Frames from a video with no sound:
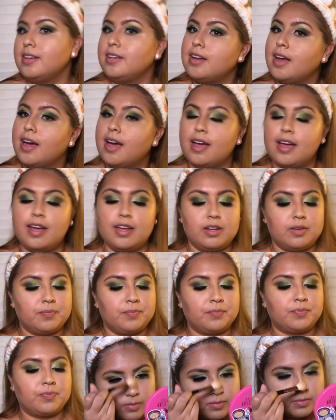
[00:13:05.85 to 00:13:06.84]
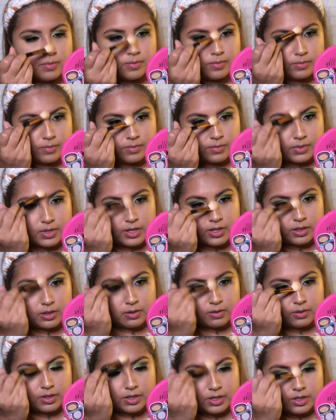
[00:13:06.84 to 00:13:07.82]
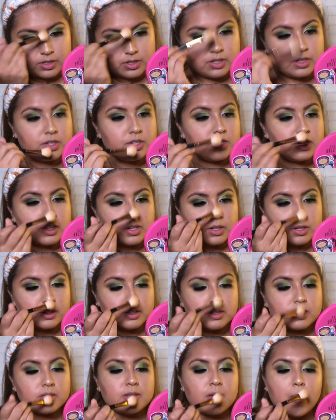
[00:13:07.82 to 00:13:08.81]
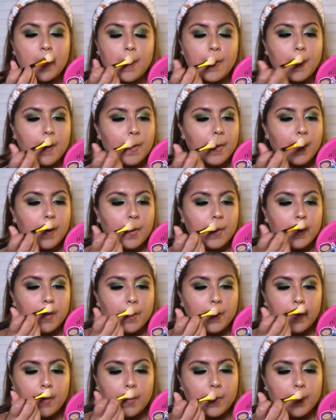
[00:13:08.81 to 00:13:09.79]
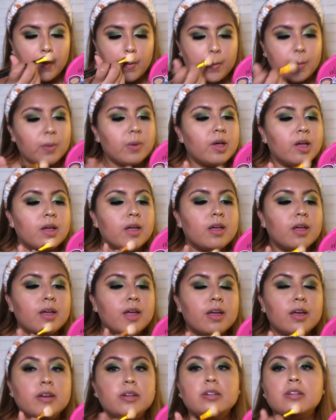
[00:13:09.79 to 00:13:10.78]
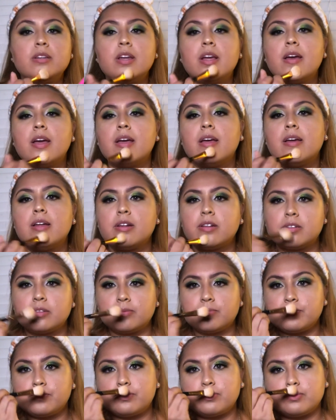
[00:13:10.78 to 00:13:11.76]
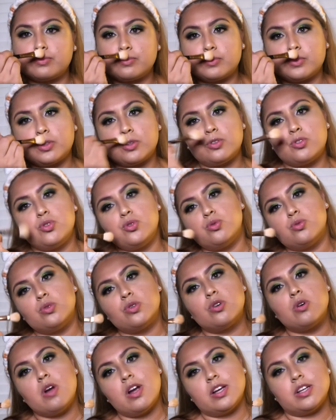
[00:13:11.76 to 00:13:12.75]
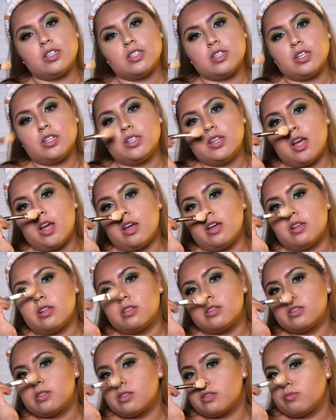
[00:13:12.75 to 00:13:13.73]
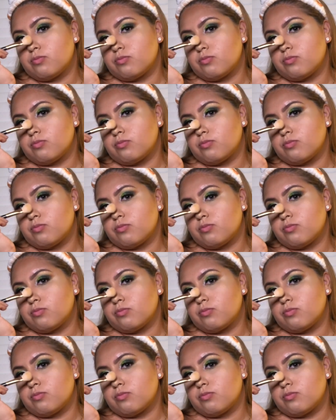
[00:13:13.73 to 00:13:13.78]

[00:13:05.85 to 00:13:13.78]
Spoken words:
not take a crazy chance? Why not do a crazy dance?